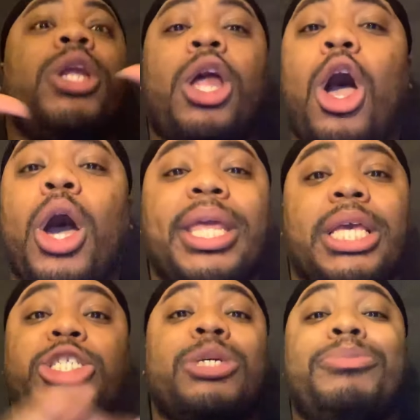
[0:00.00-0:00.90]
in the
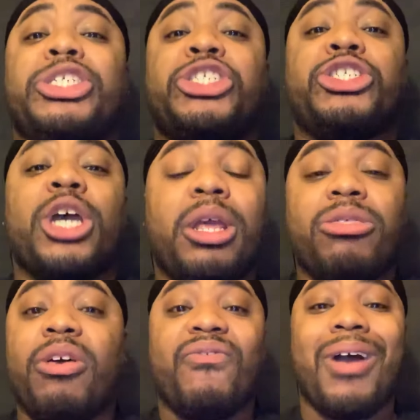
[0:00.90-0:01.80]
audience should be
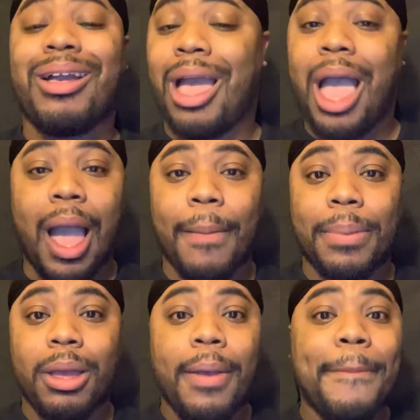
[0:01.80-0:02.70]
shutting the fuck
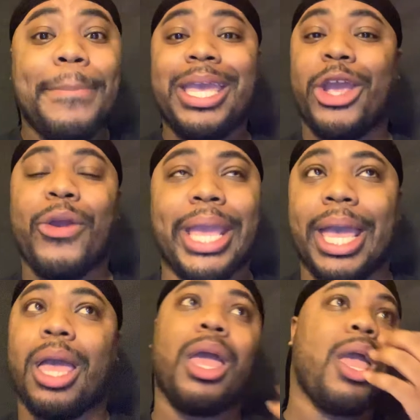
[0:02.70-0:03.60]
up. Period.